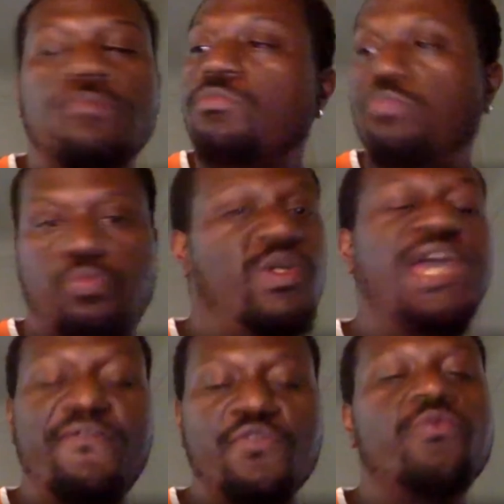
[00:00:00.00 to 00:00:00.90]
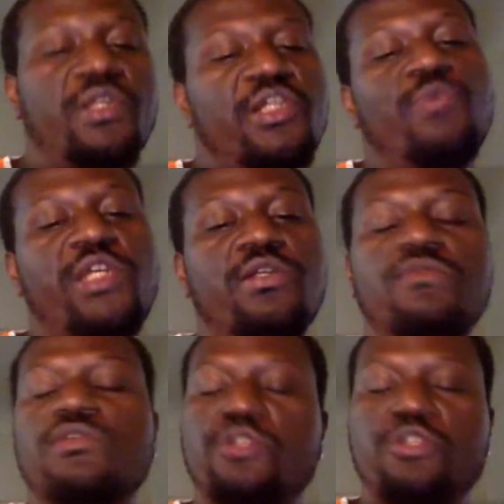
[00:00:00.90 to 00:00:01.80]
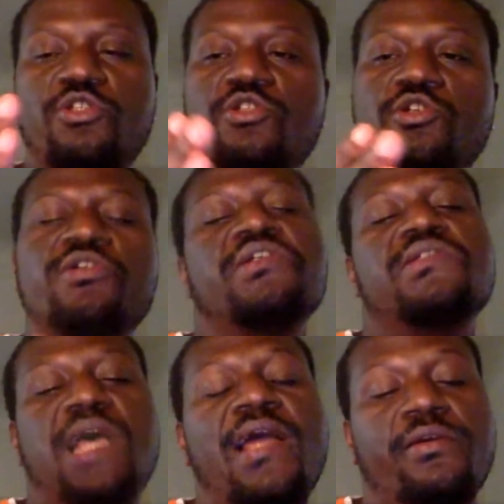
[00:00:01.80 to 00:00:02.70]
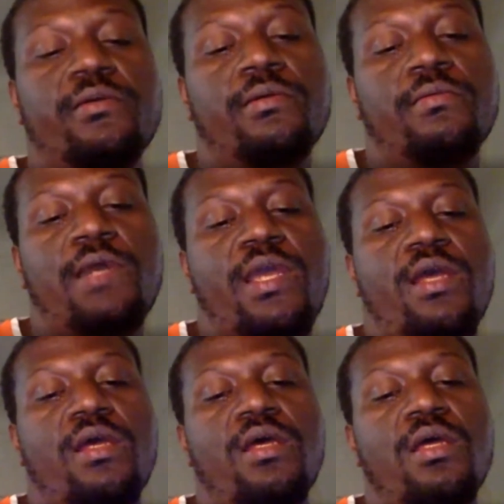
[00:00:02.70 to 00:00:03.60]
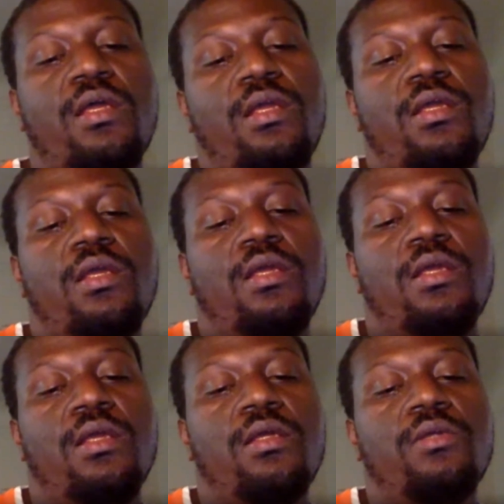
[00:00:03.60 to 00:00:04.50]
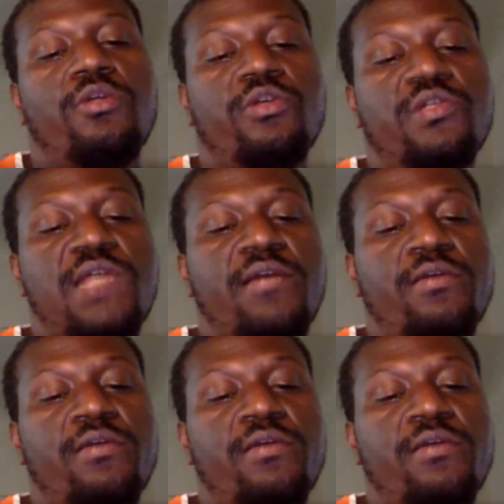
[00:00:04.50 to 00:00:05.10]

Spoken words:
we have to really you're a designer, right? You're a designer?